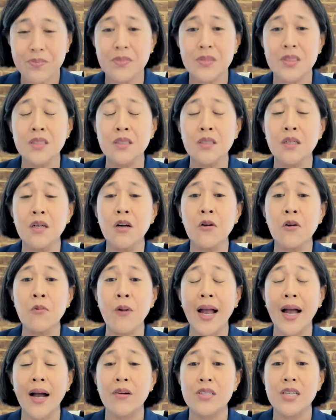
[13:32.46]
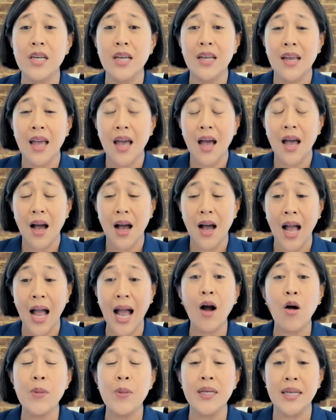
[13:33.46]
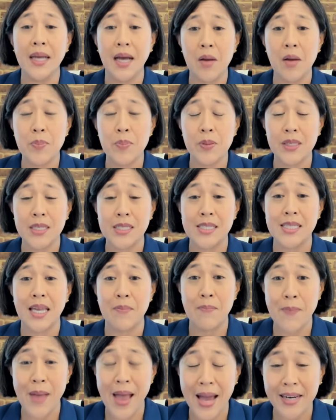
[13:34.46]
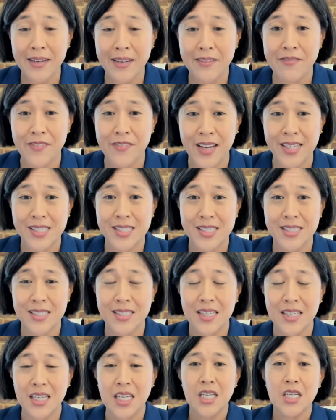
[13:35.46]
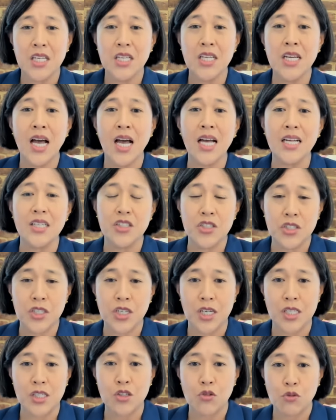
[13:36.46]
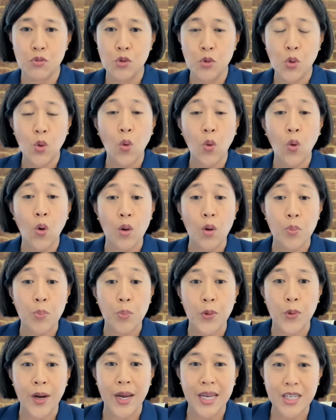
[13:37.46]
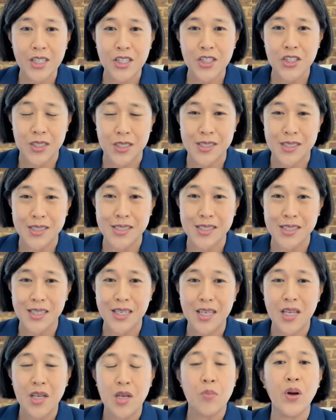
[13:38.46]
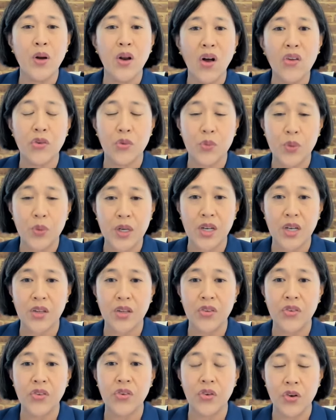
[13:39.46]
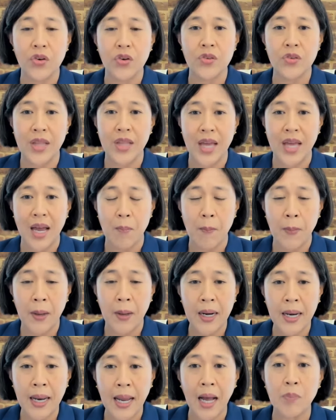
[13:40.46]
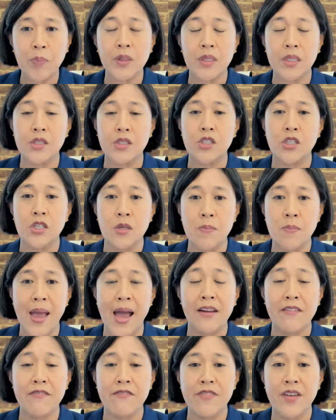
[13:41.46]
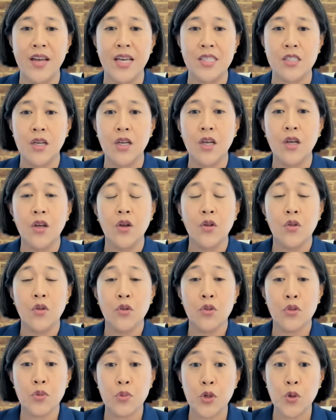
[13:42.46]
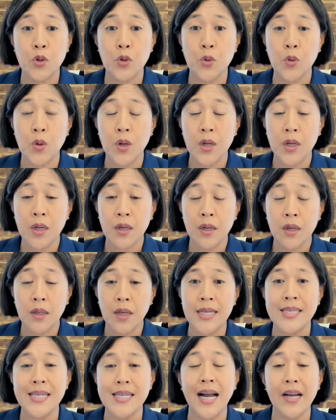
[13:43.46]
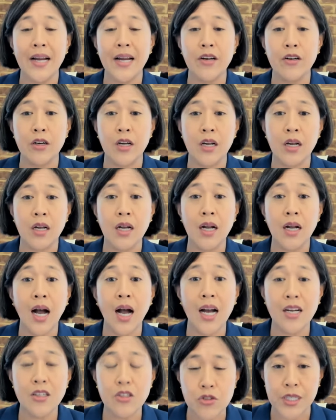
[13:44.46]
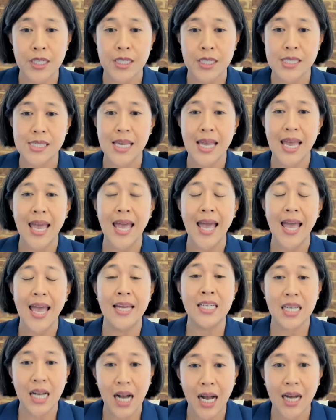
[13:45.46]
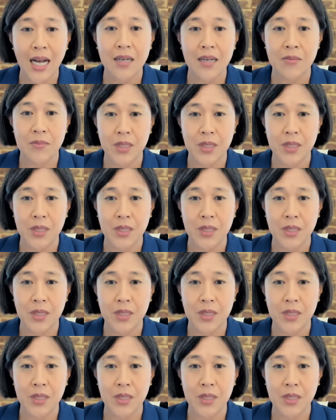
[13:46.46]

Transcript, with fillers: around uh, how monopolies can manifest not just through corporations, but also a concern that monopolies could manifest through entire countries and economies.